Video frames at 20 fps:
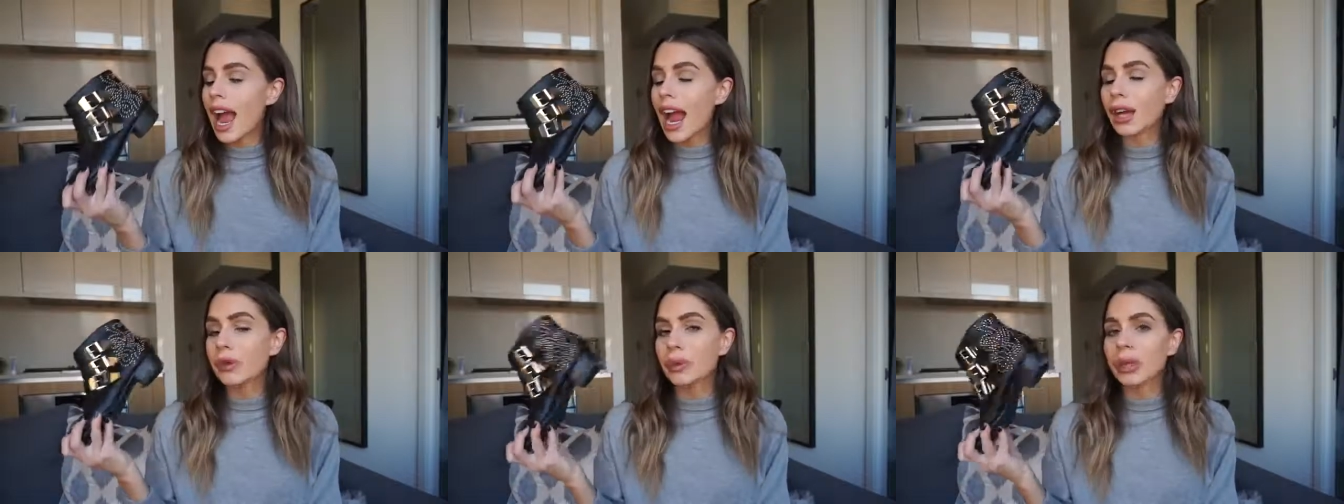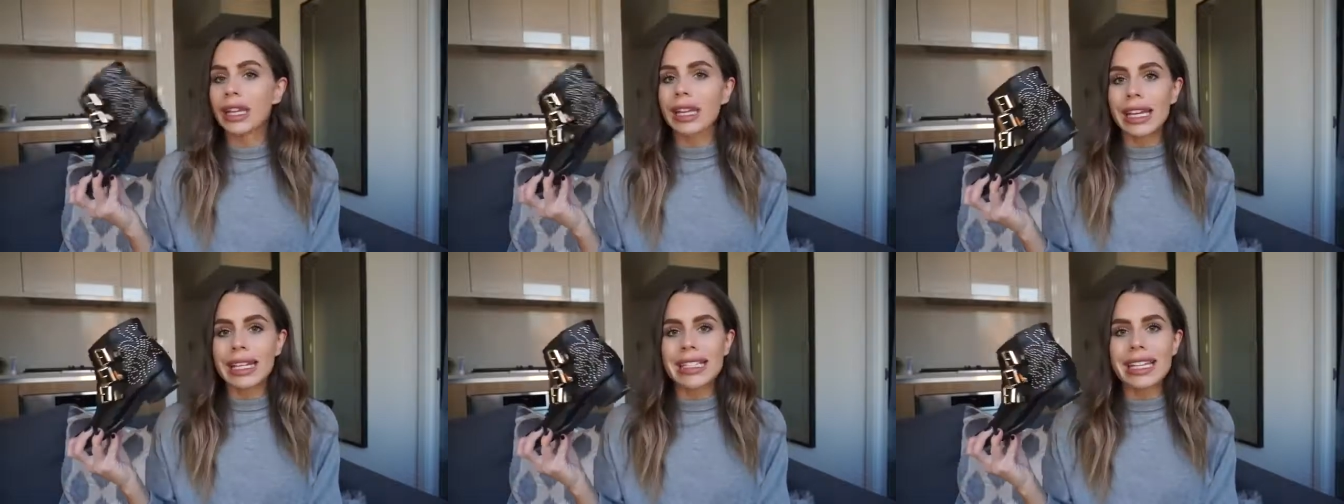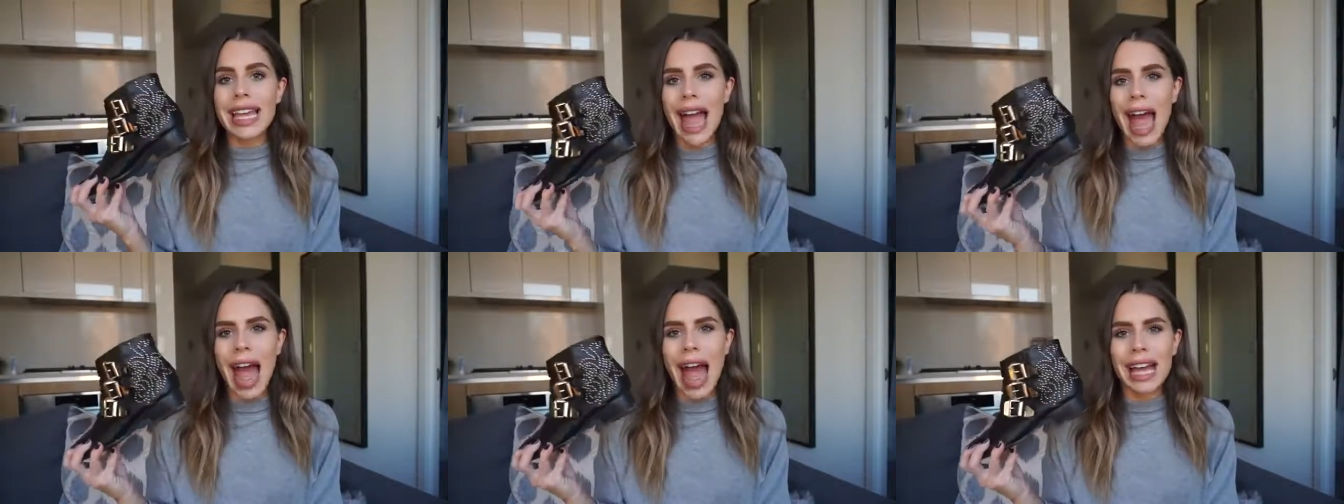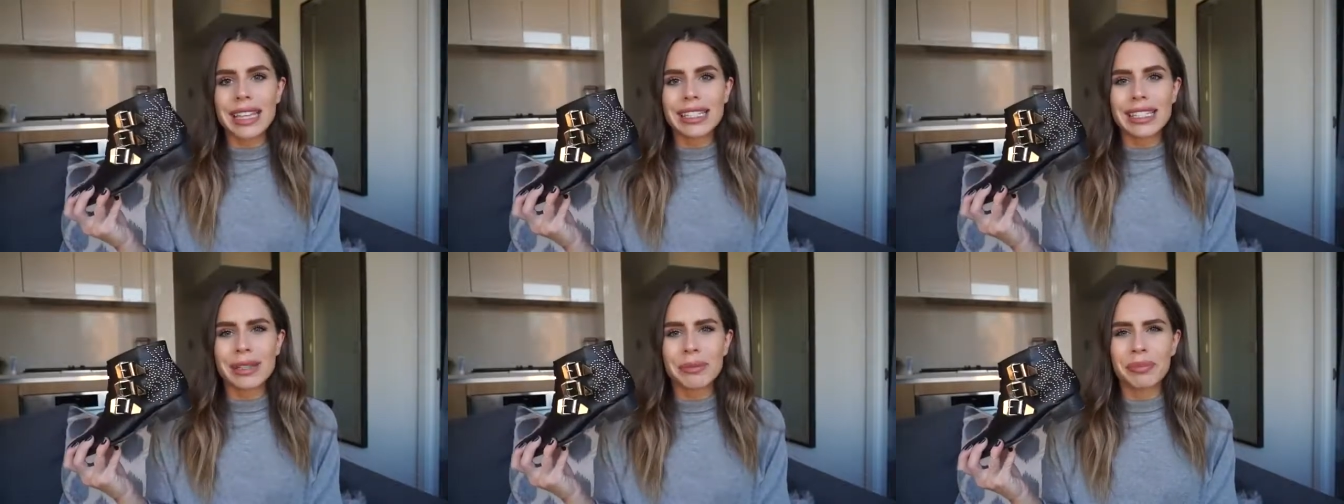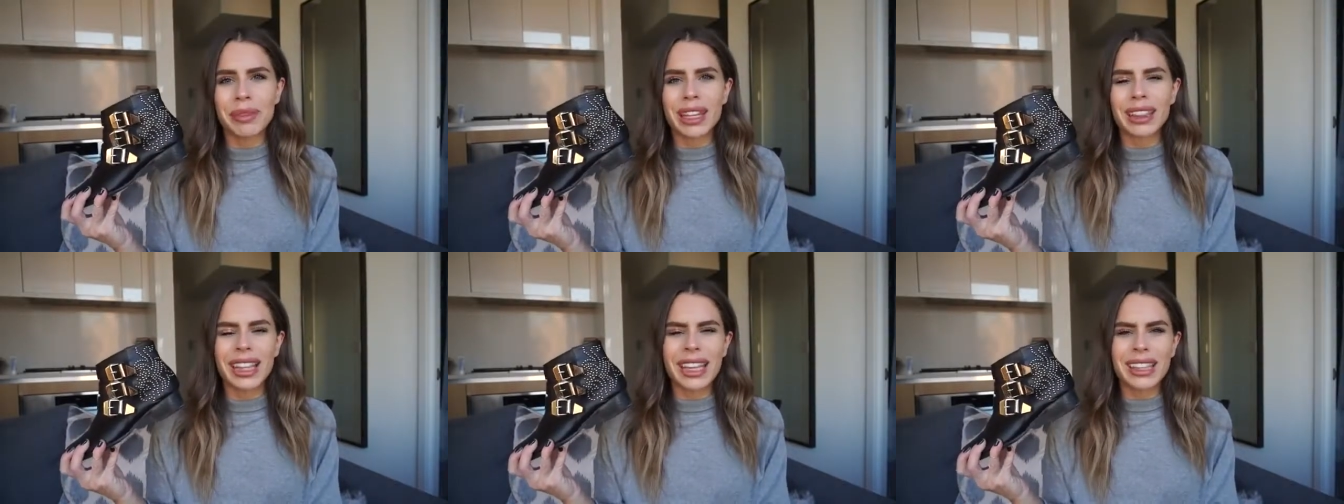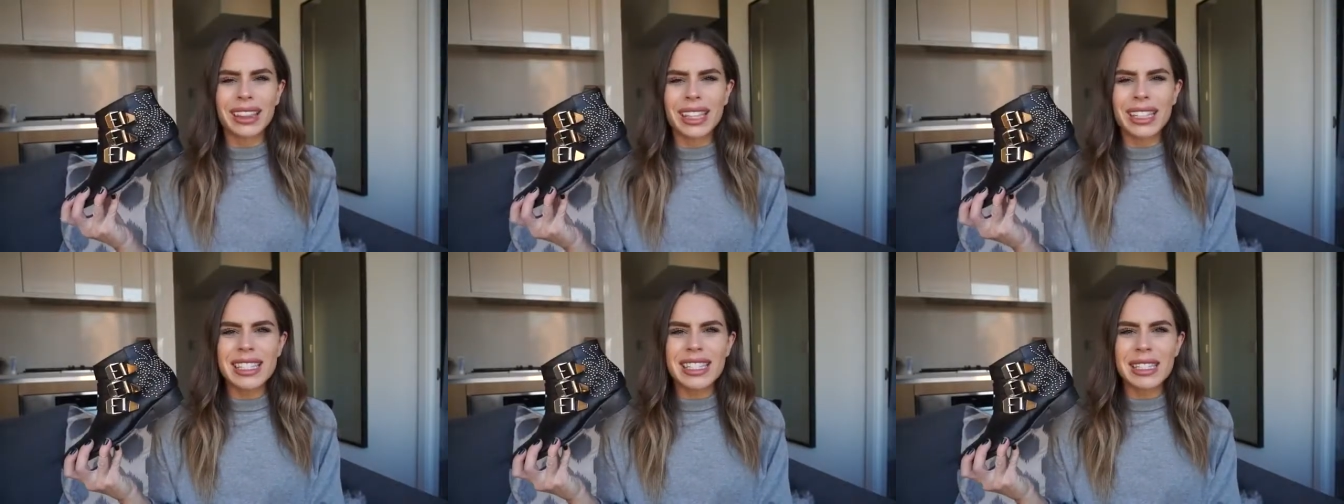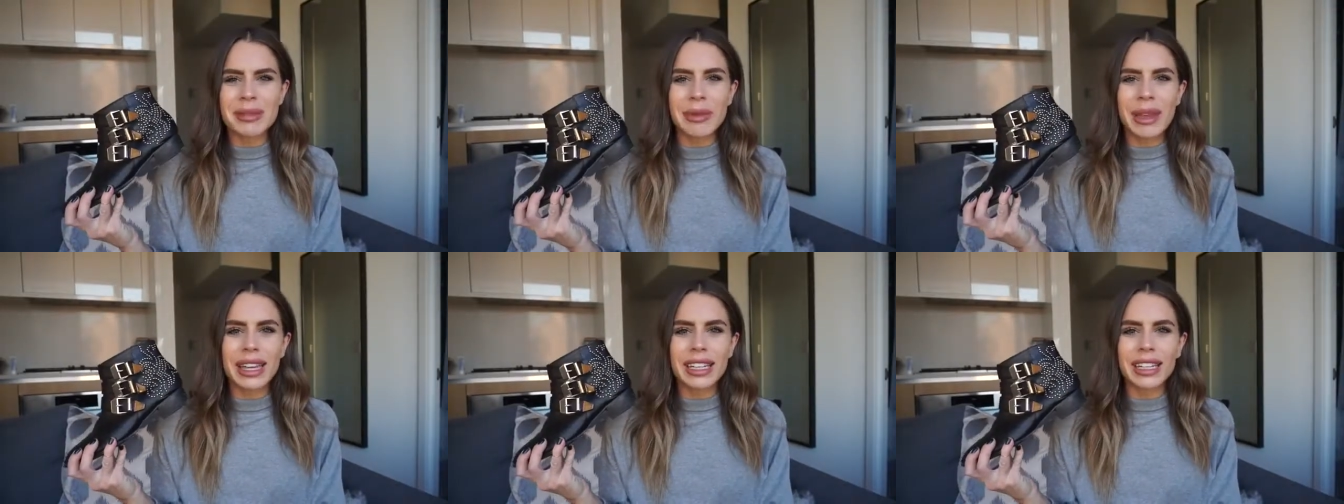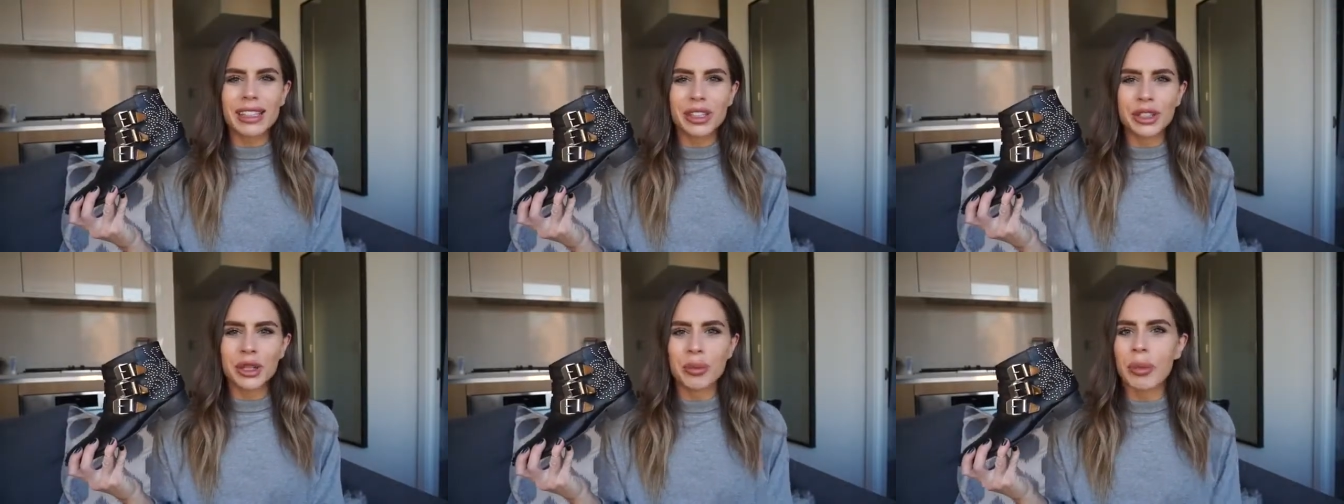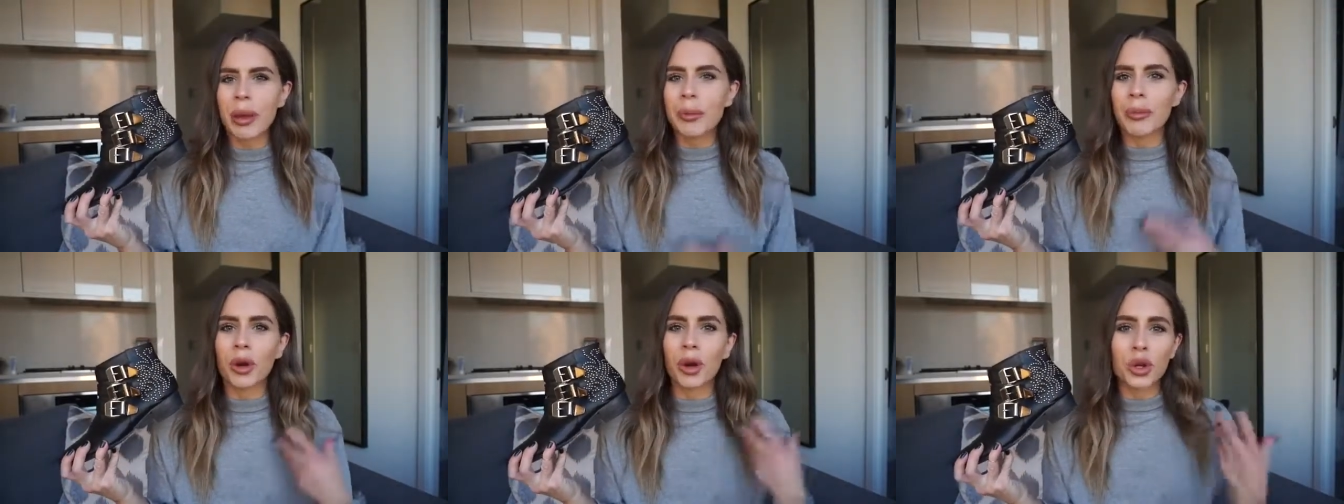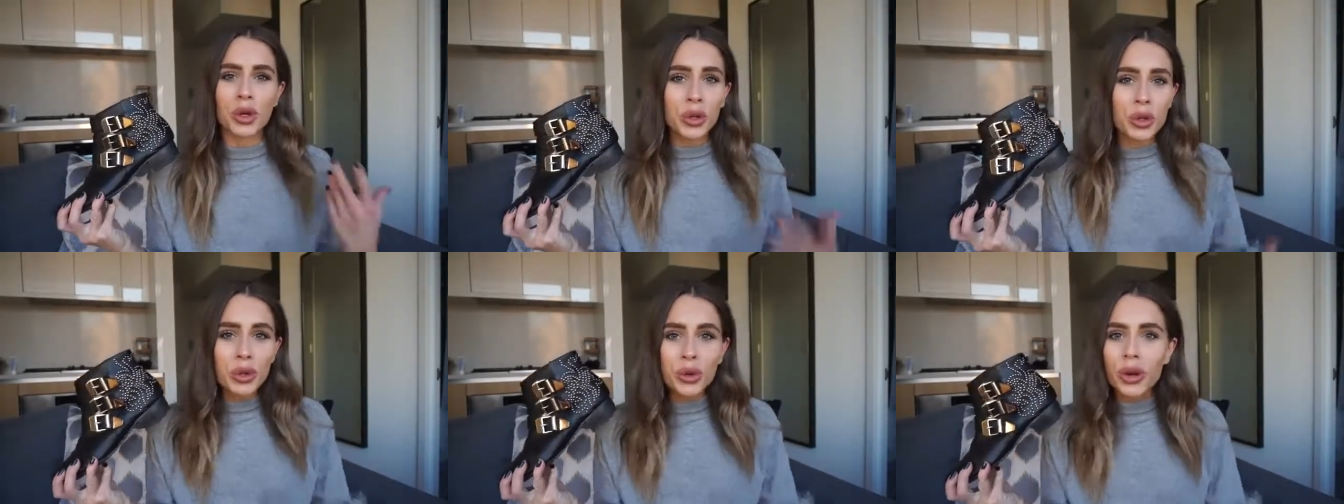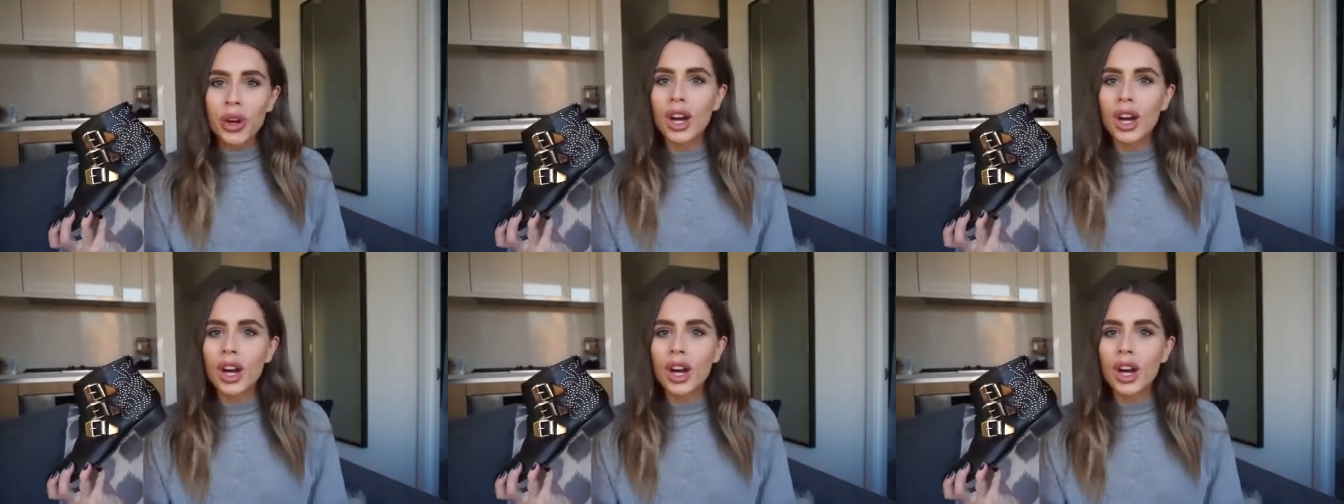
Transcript: I really like to add something like this to make it a little bit more cool,